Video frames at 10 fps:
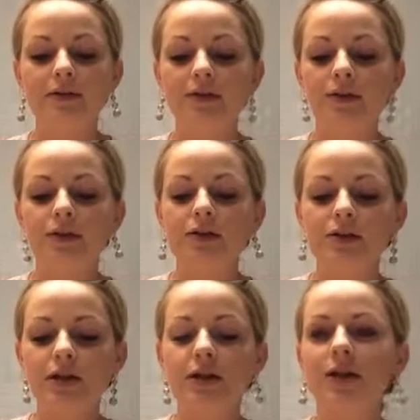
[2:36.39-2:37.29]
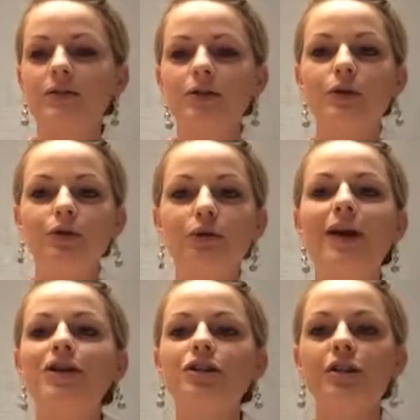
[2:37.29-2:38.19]
So this just kind of gives you a
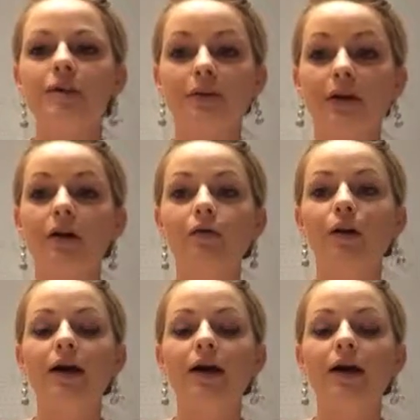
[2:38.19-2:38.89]
reddish appeal.